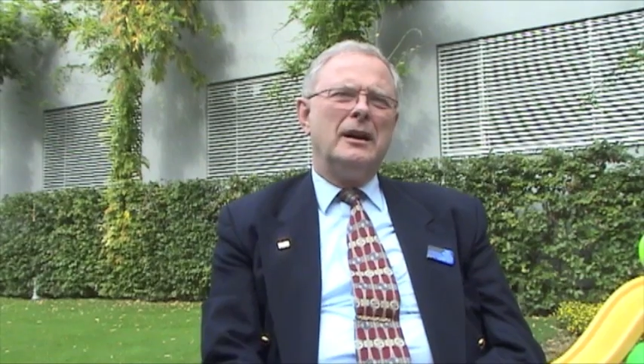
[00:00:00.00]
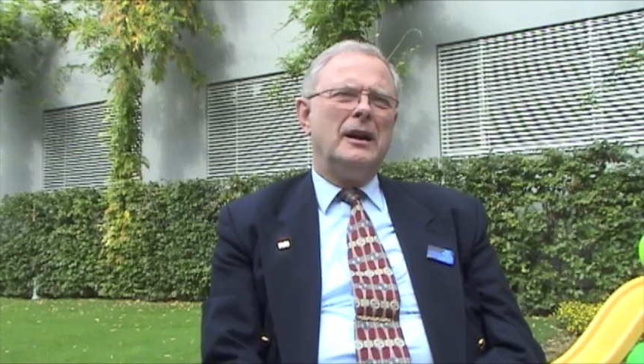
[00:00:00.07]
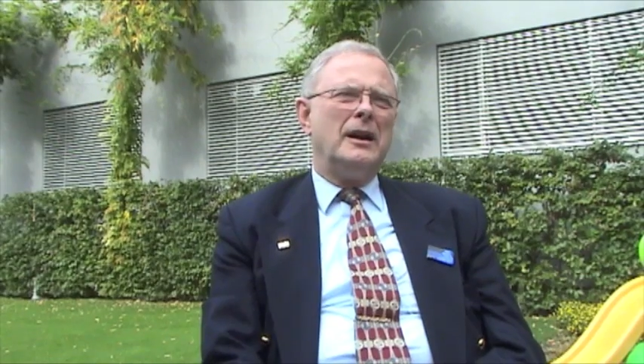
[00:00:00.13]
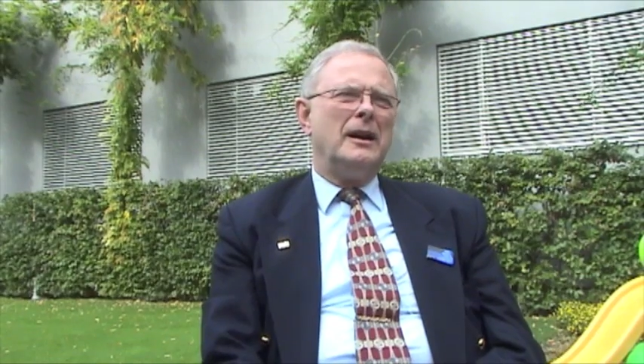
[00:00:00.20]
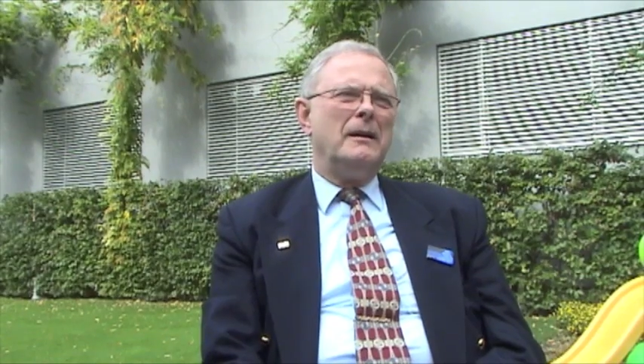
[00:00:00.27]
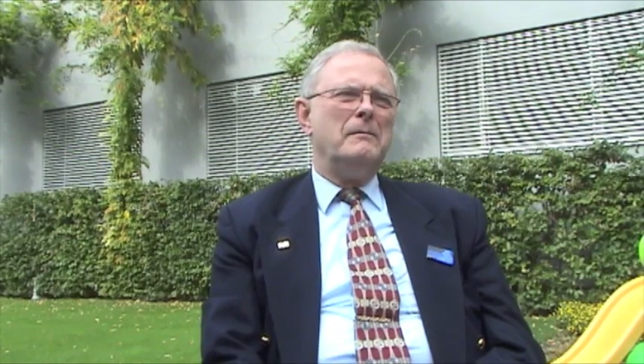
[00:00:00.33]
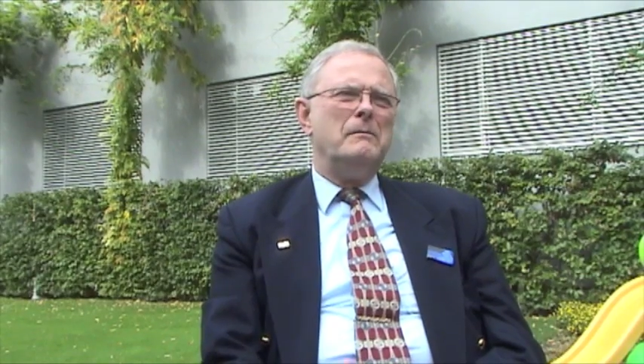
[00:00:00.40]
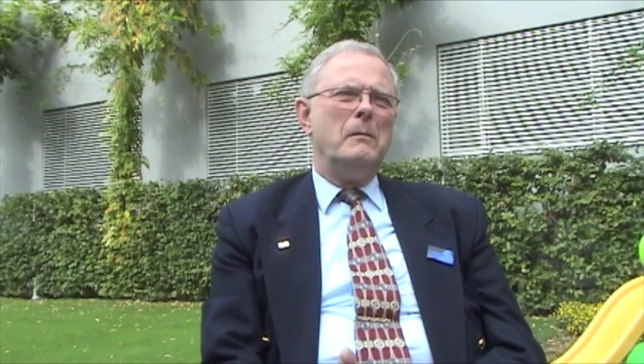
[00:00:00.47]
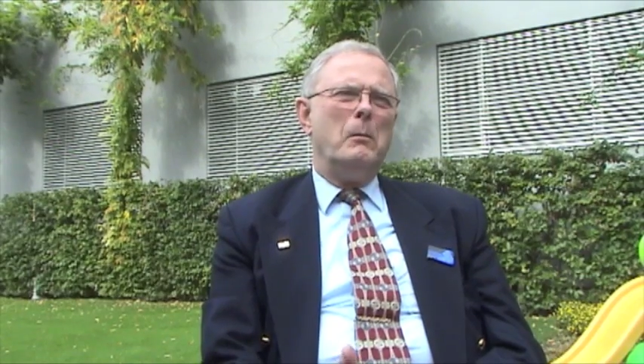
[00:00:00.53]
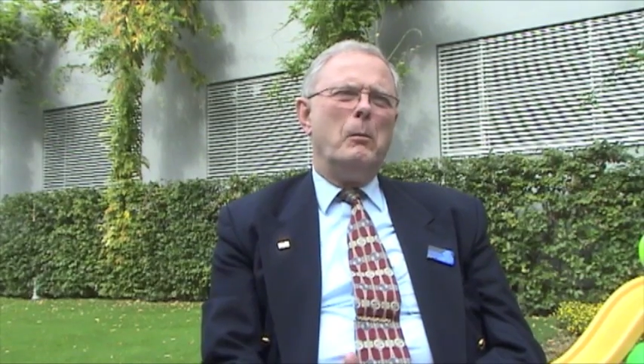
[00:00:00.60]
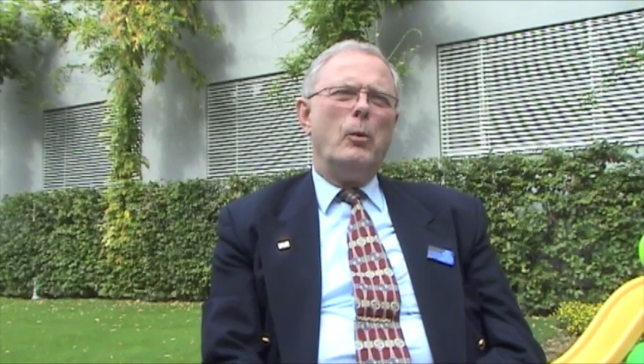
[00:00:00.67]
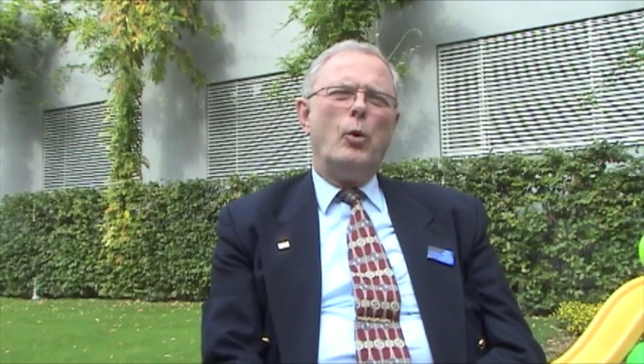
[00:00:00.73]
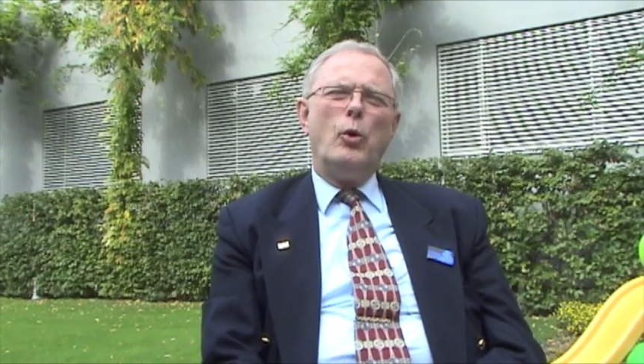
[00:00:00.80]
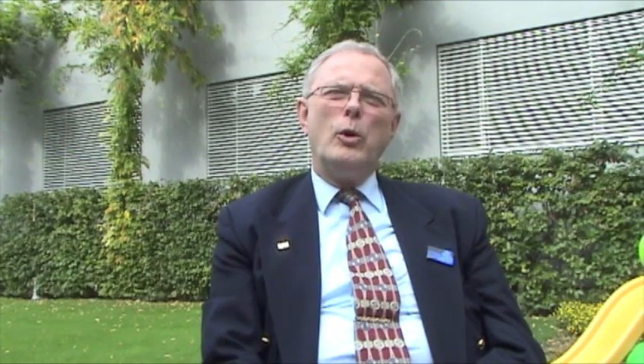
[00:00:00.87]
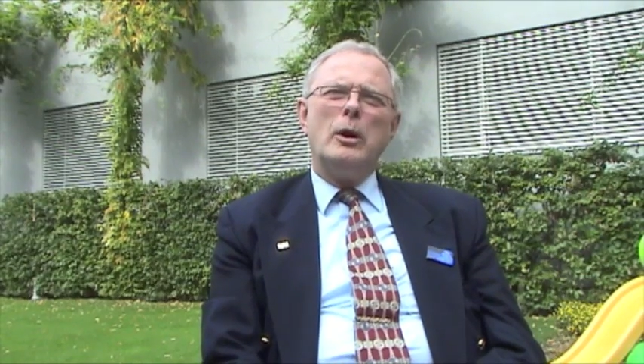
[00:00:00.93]
Uh,
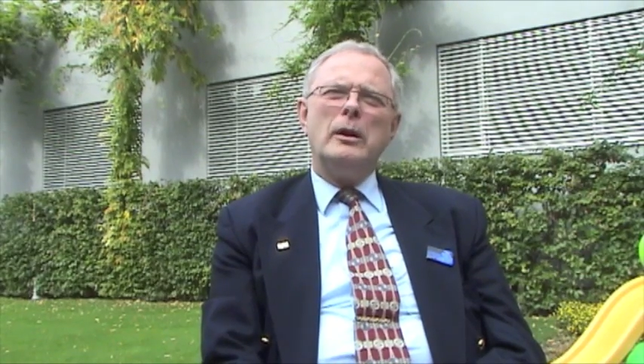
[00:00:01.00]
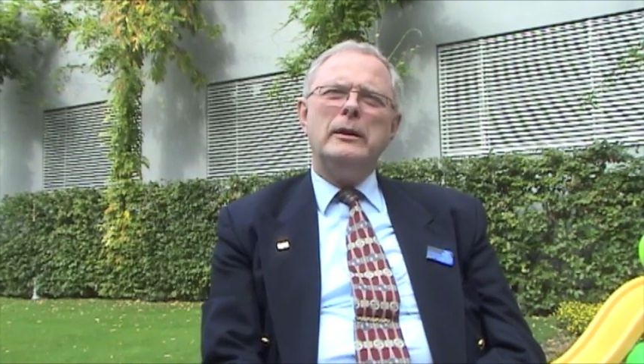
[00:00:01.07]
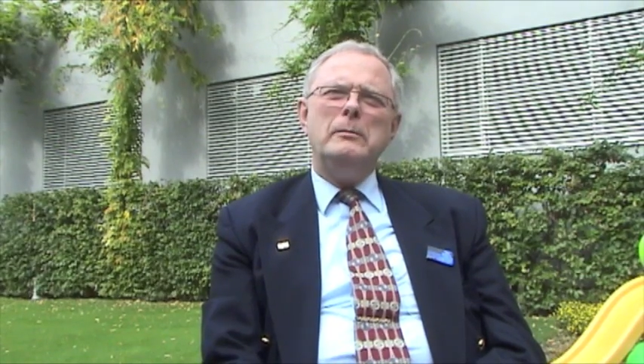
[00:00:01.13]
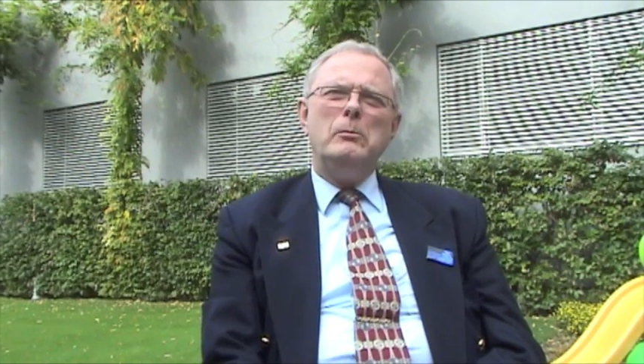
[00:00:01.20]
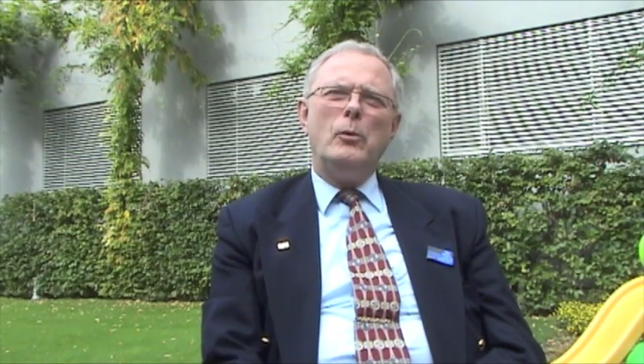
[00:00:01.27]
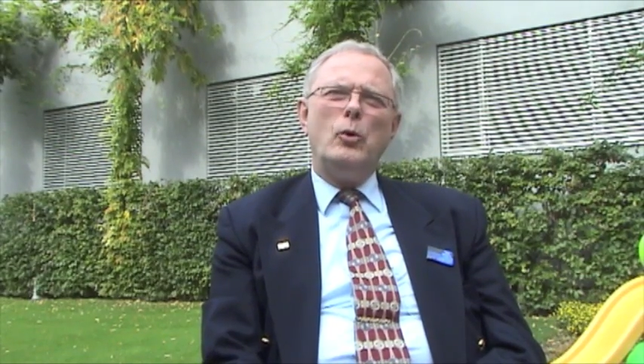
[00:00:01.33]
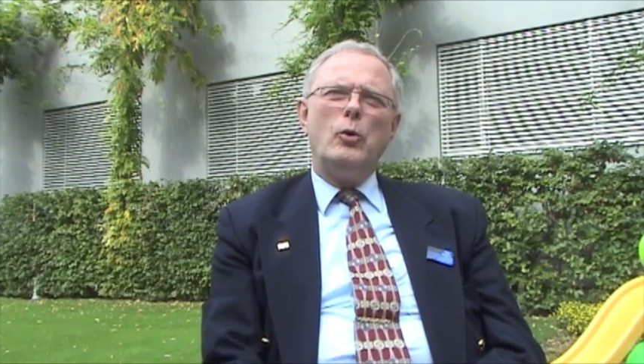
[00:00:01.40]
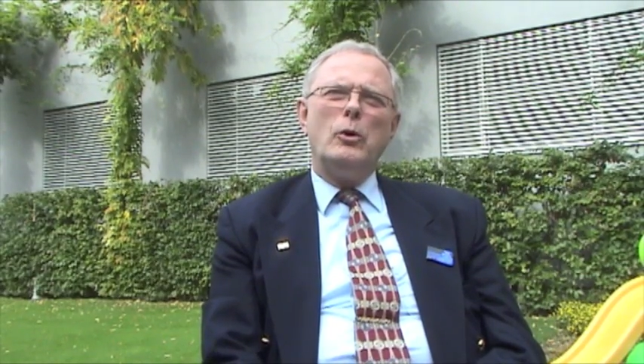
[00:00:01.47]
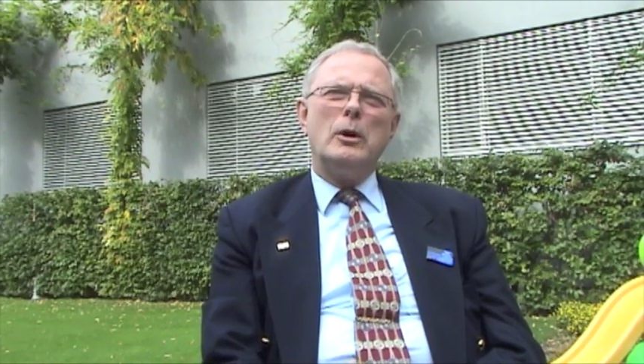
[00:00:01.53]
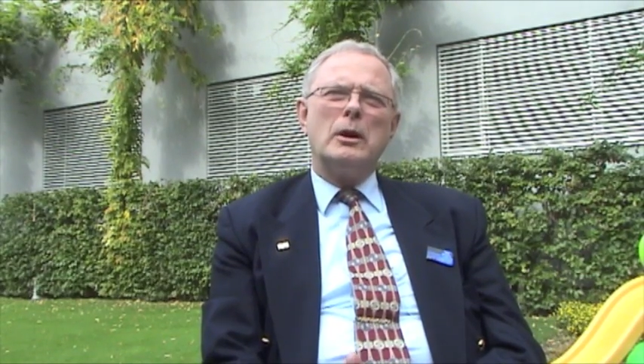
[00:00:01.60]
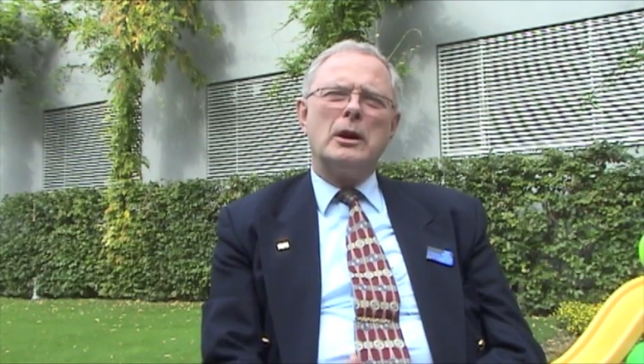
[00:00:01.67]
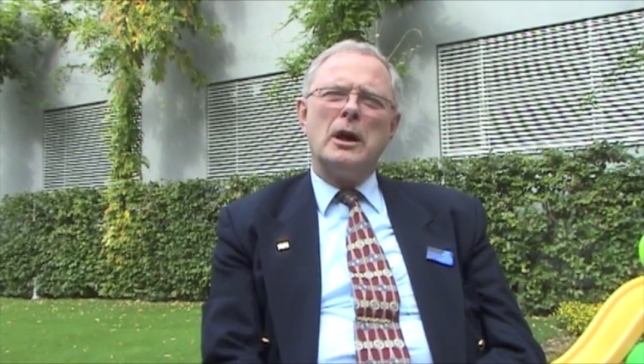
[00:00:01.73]
more and more